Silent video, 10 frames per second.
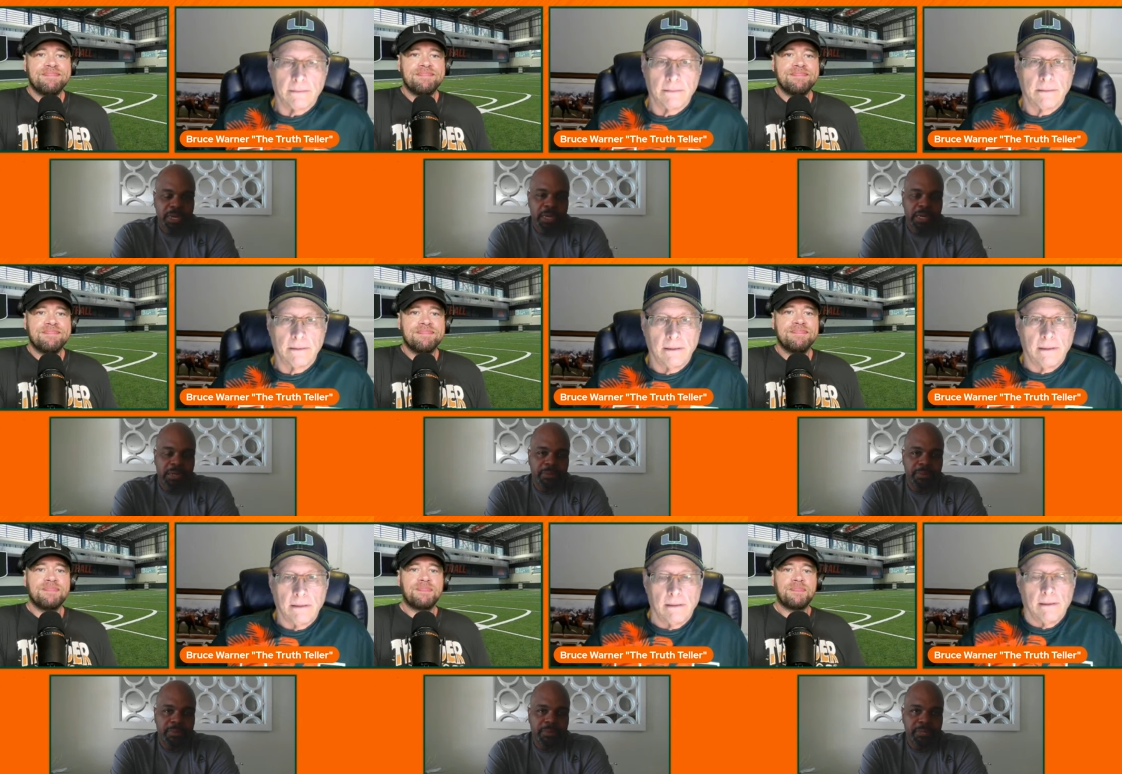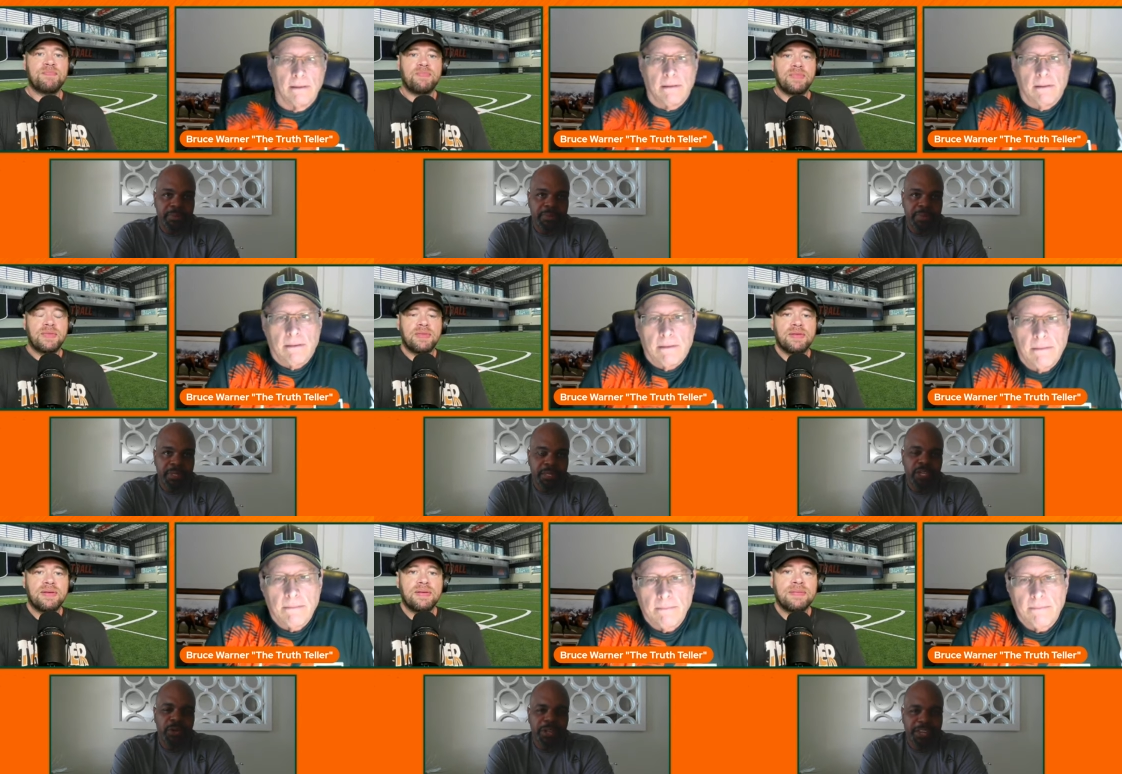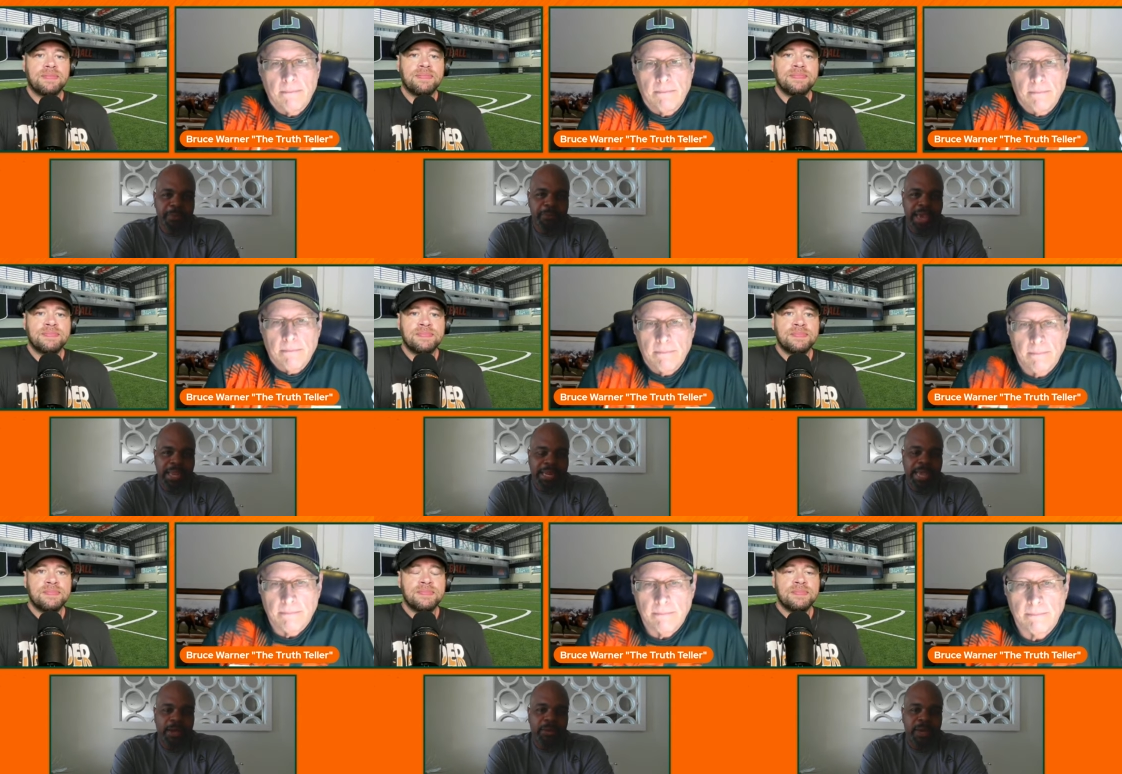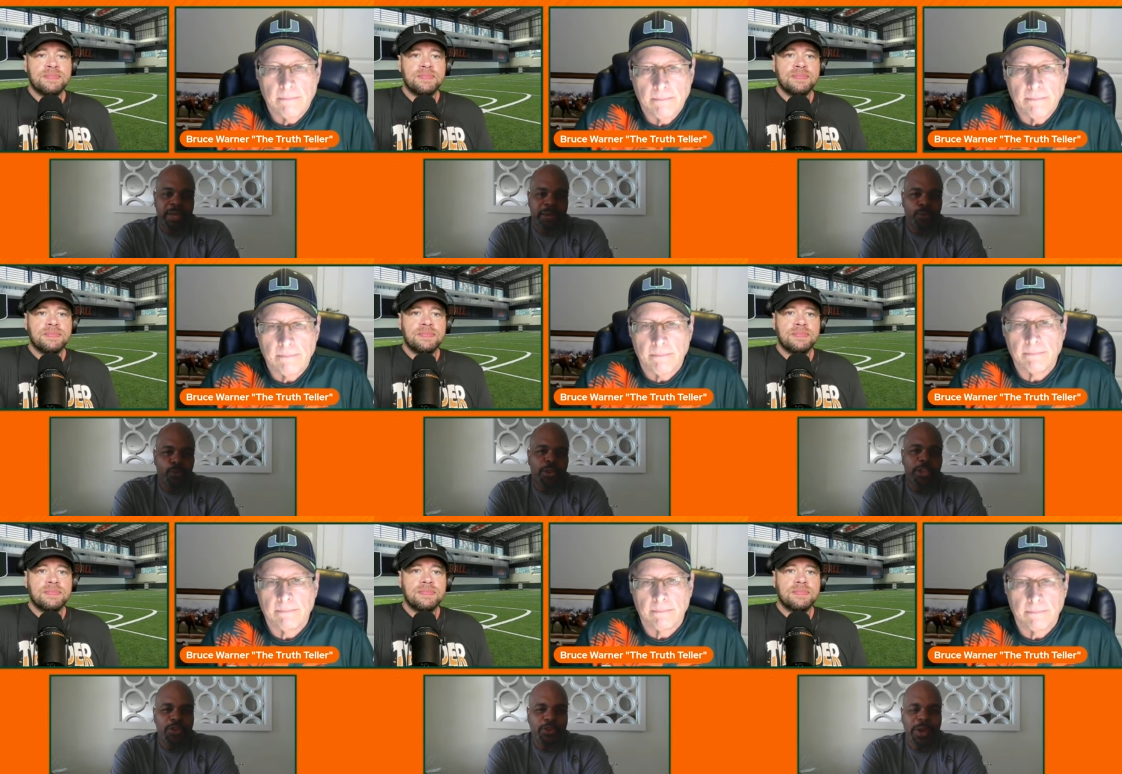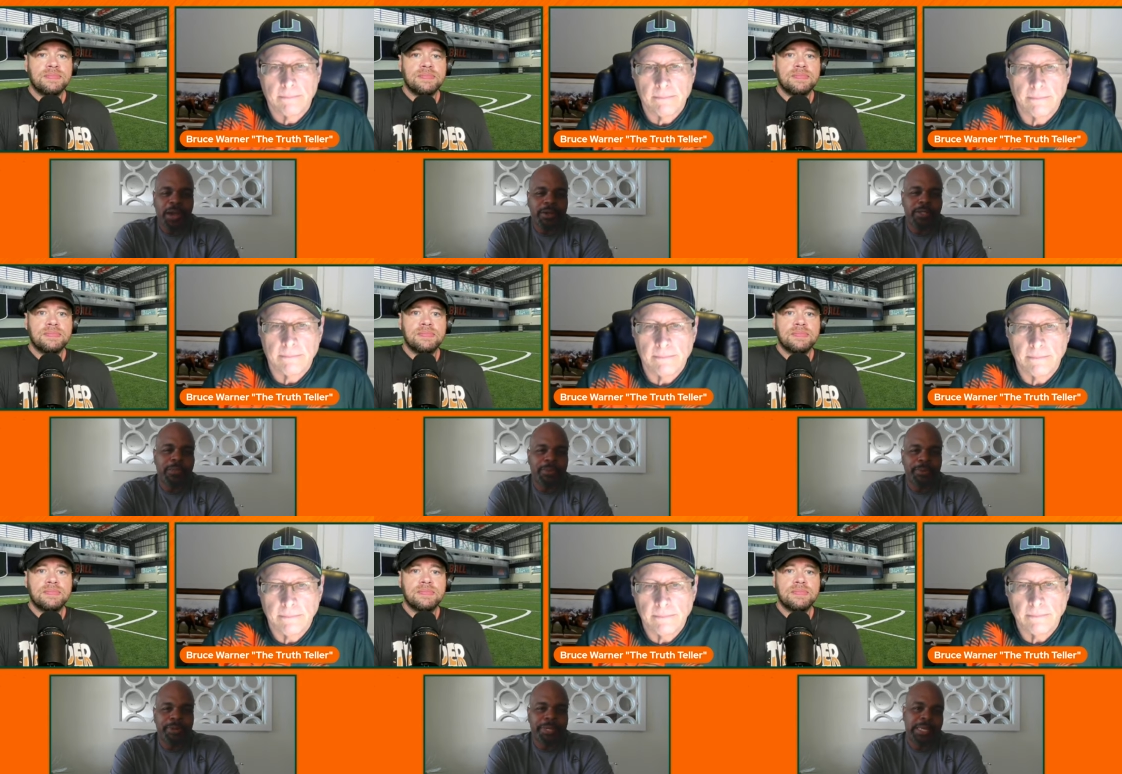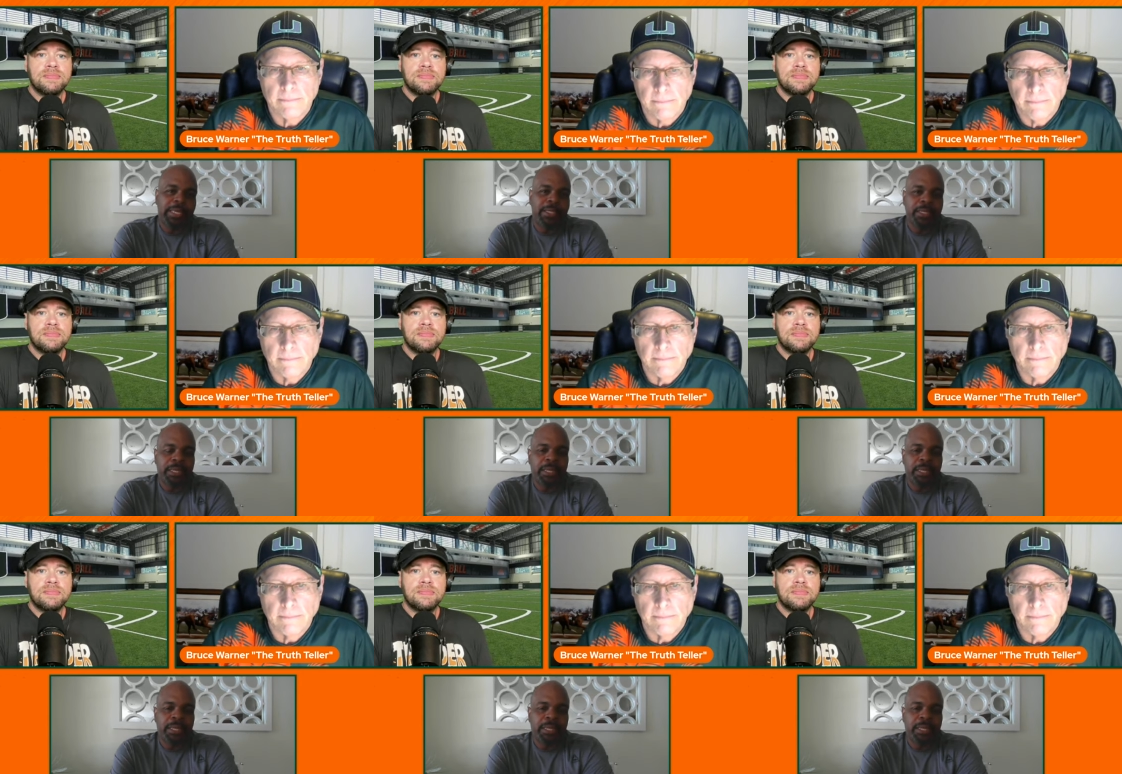Speaker 1: Um, you know, looking back now, we knew how good we were then,